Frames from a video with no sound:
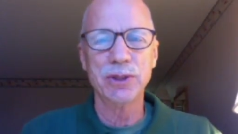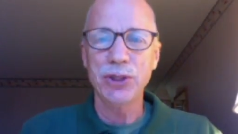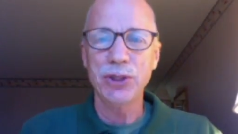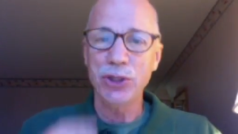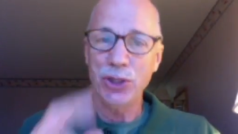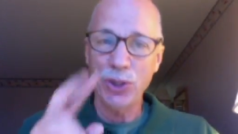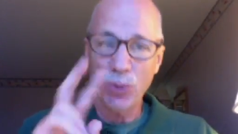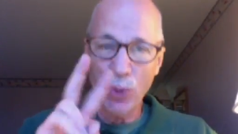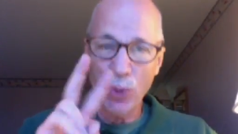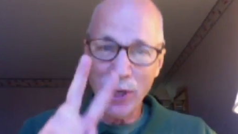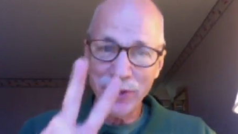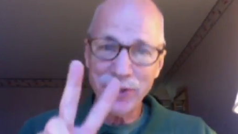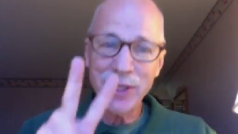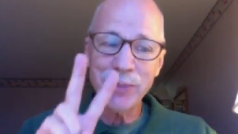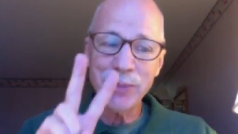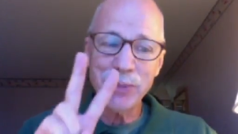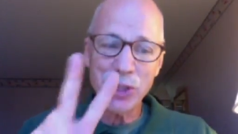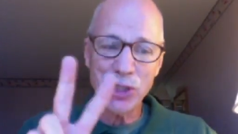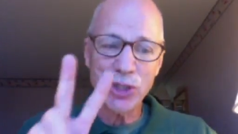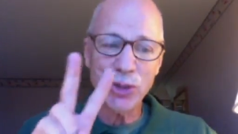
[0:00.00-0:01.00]
You want
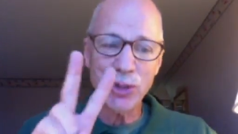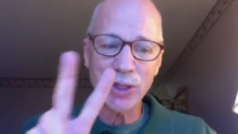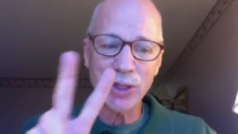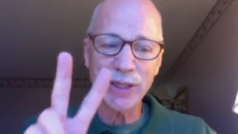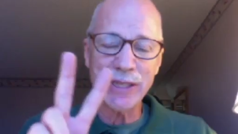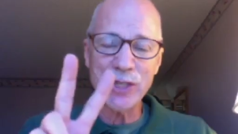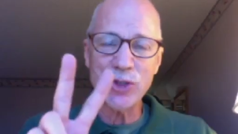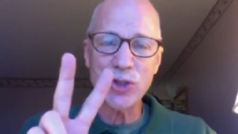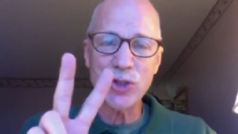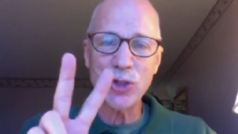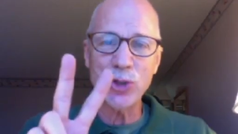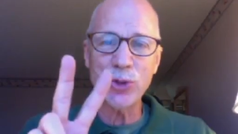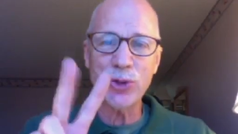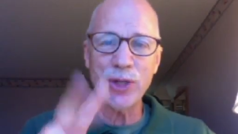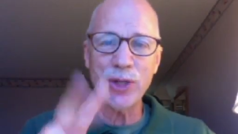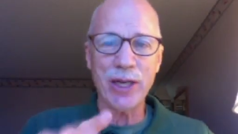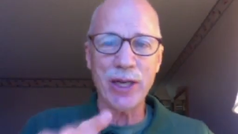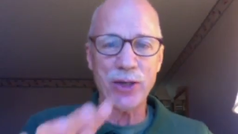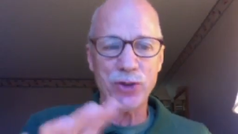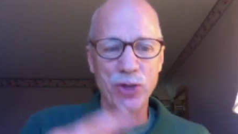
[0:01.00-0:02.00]
them to do at least 2
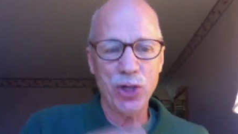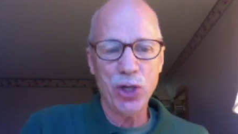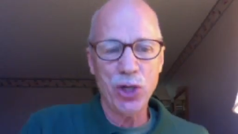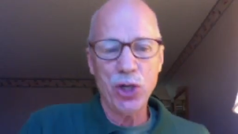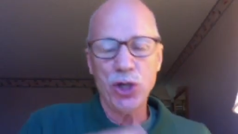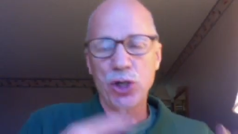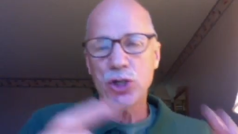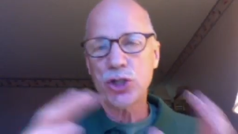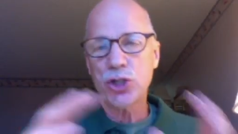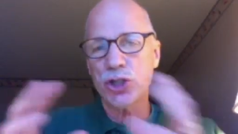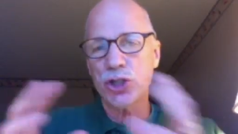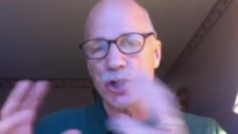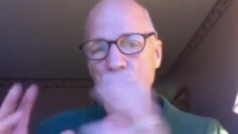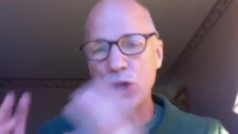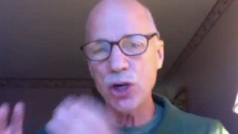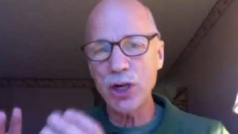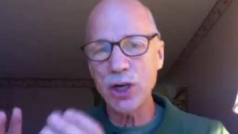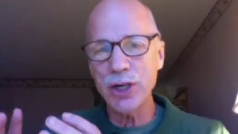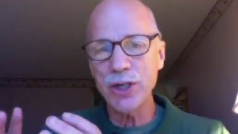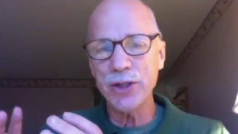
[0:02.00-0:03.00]
things.
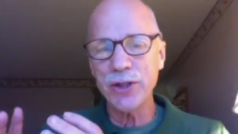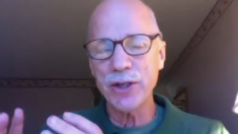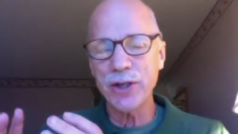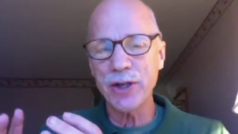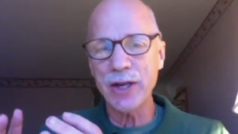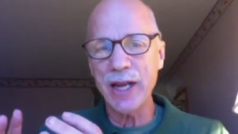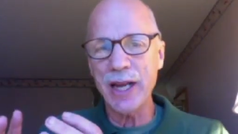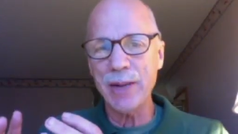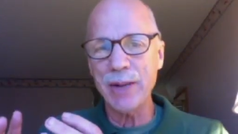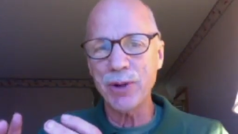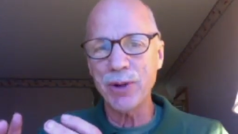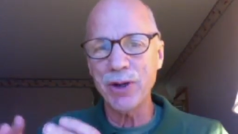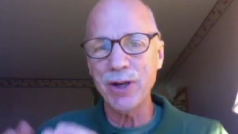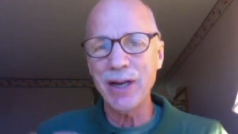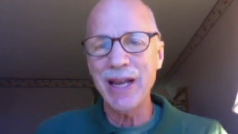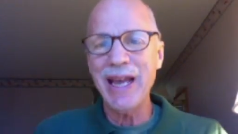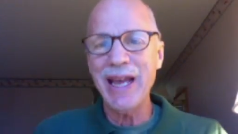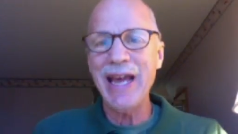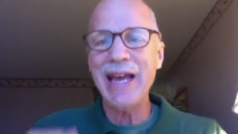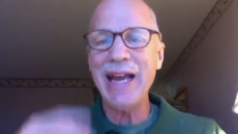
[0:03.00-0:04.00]
Turn to their neighbor
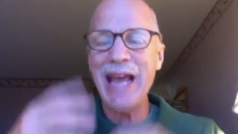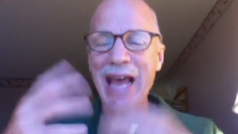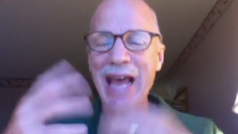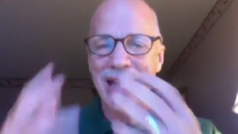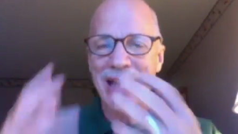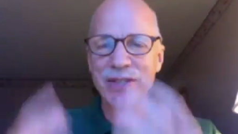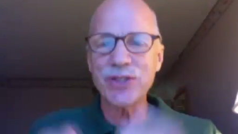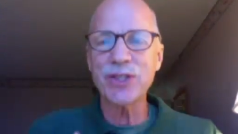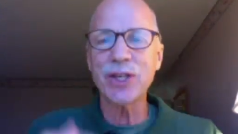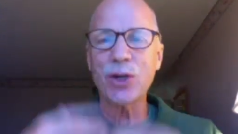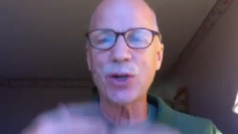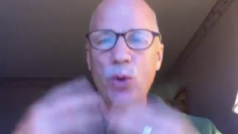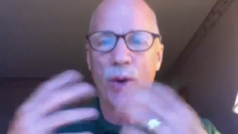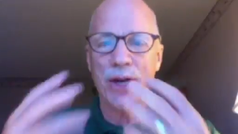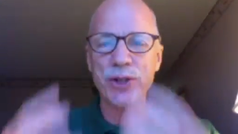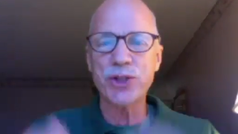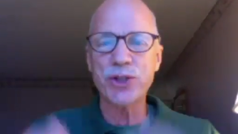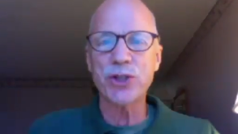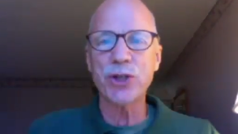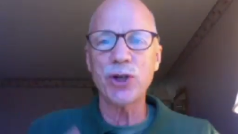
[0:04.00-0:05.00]
and ask the
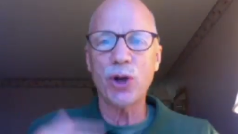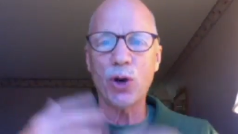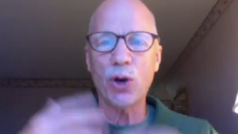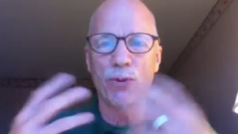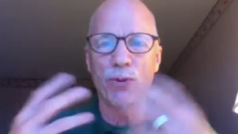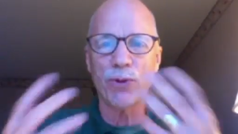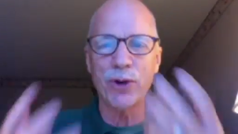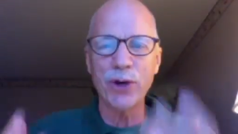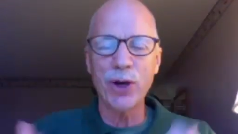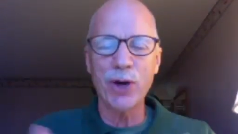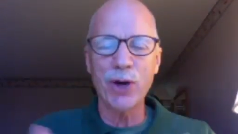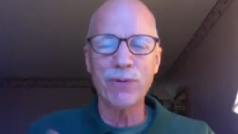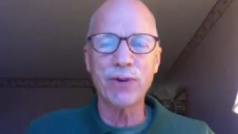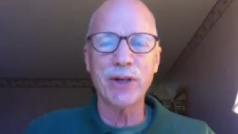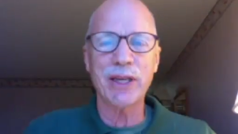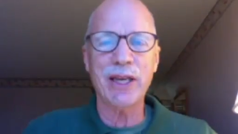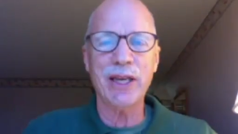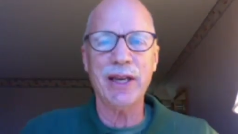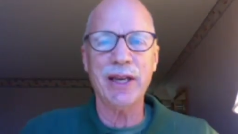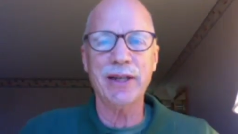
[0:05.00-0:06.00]
question over and over
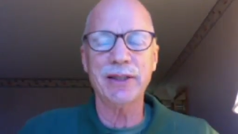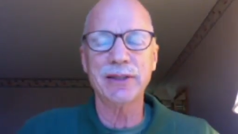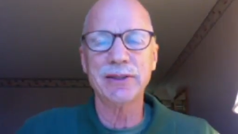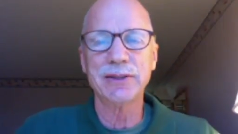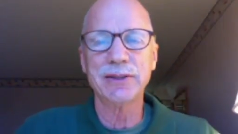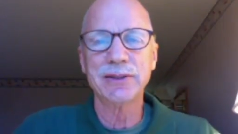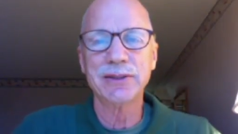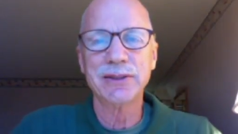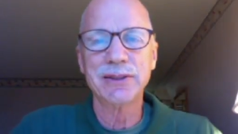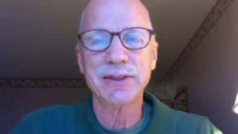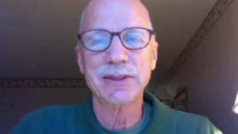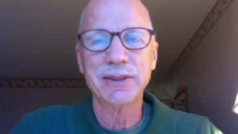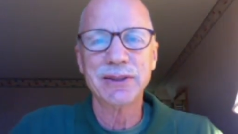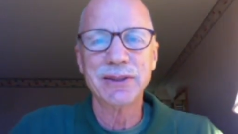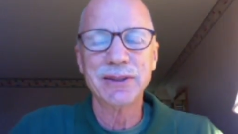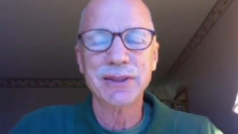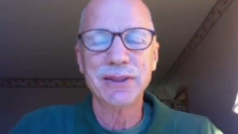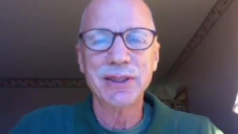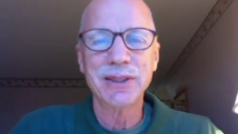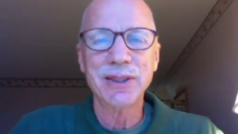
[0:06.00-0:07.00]
again.
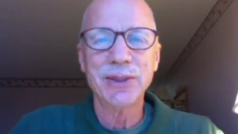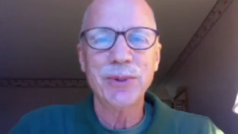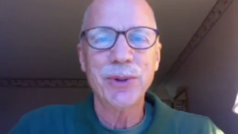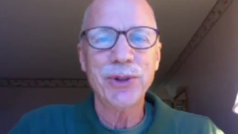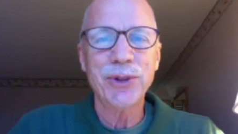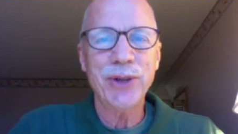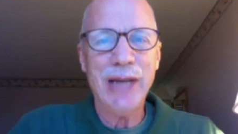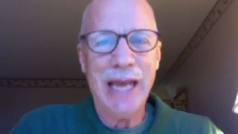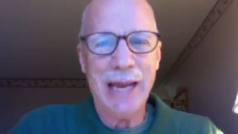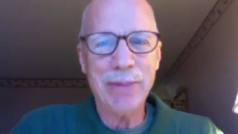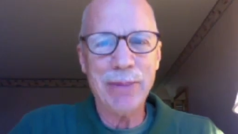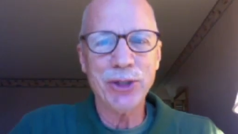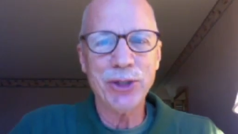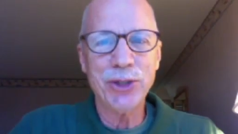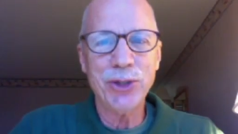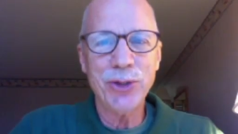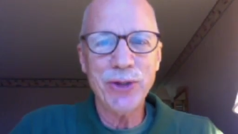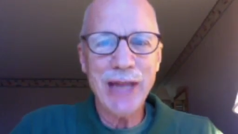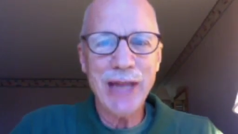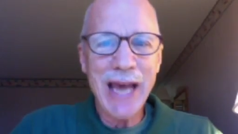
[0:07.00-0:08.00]
When they're able to
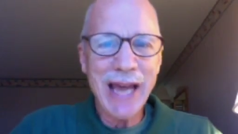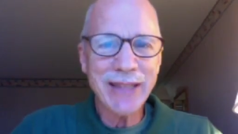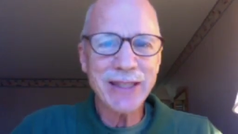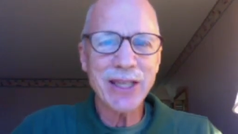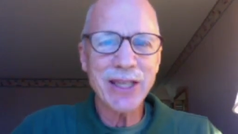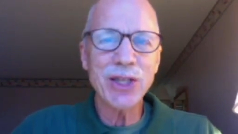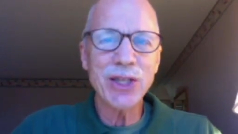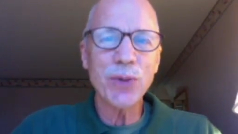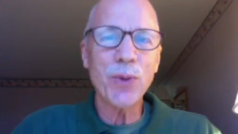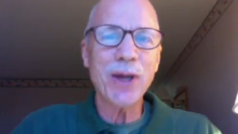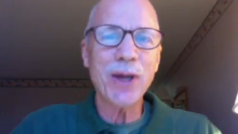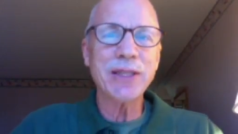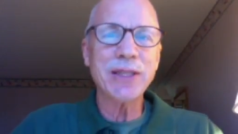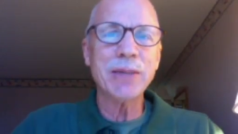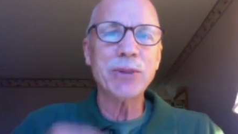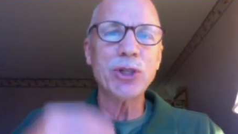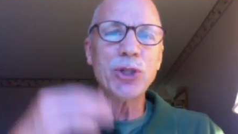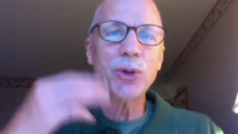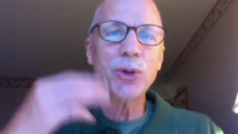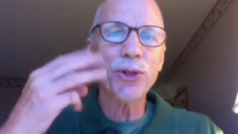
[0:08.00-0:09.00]
do that, then you want
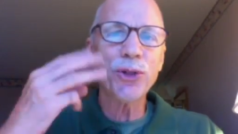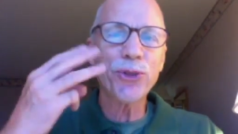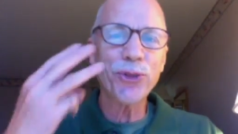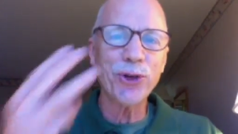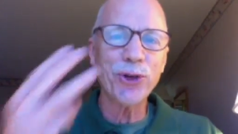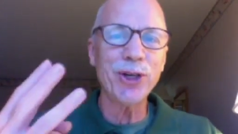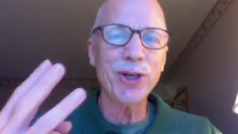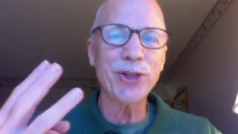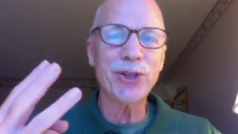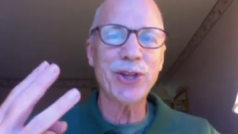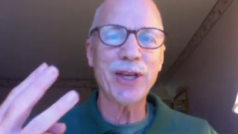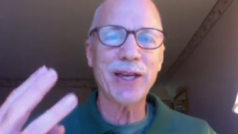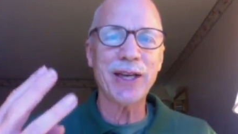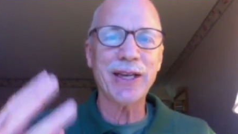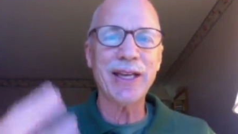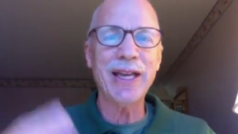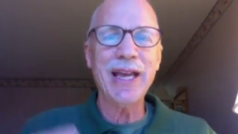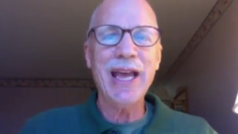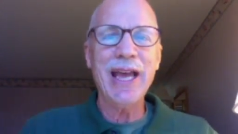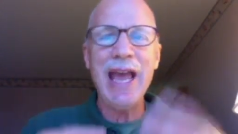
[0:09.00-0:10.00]
them to do a 3rd
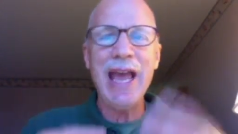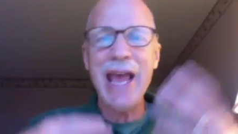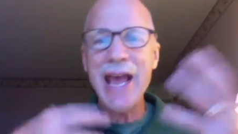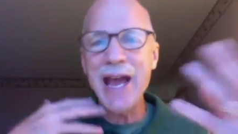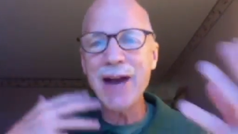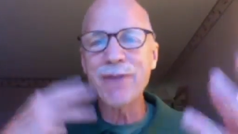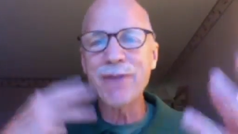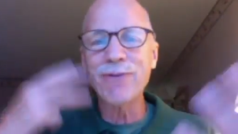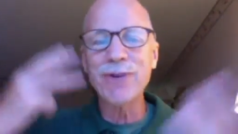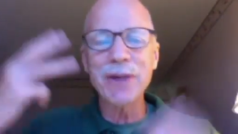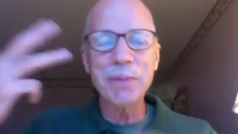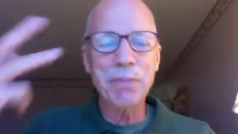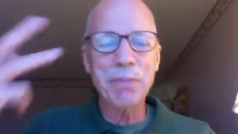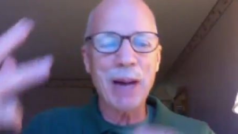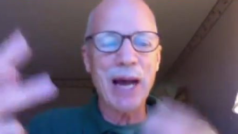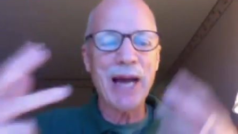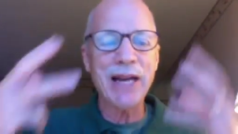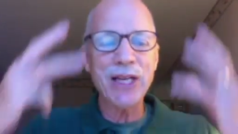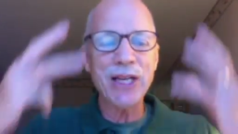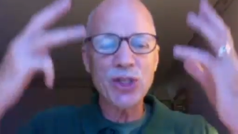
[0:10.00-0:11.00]
thing.
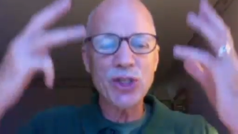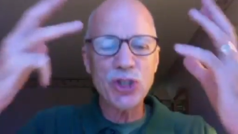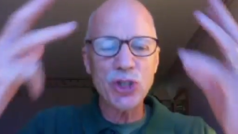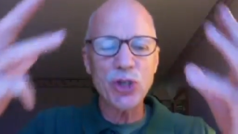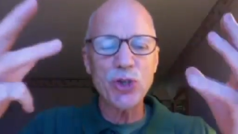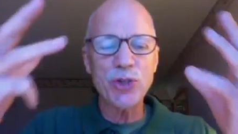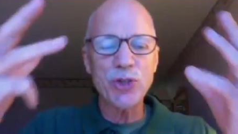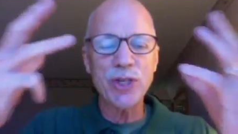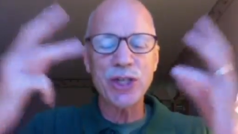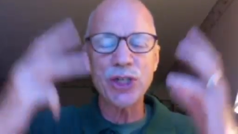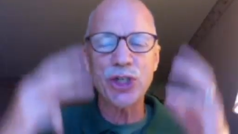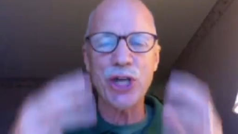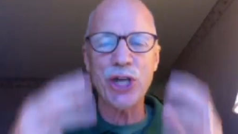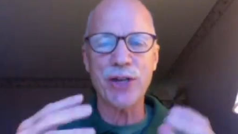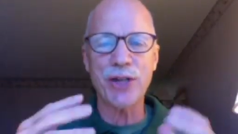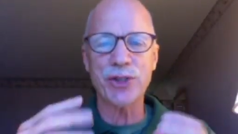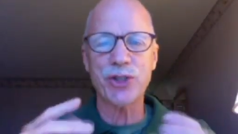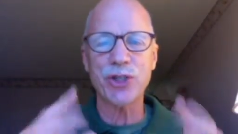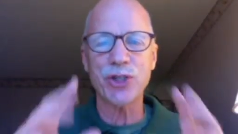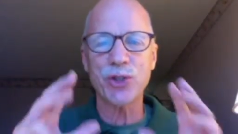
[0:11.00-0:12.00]
Everybody's using
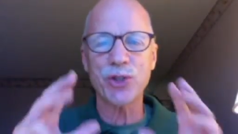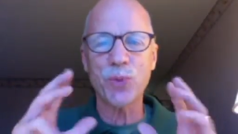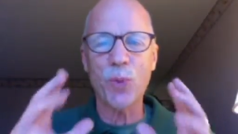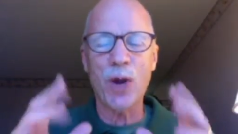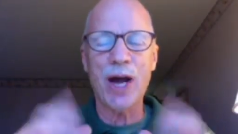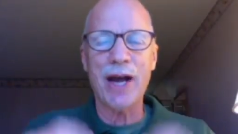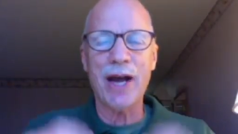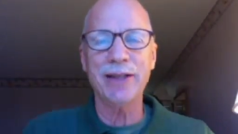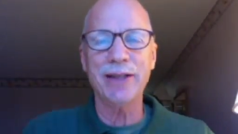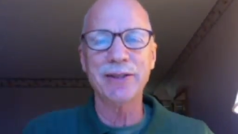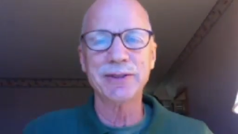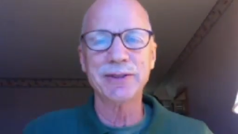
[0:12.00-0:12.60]
gestures. Why?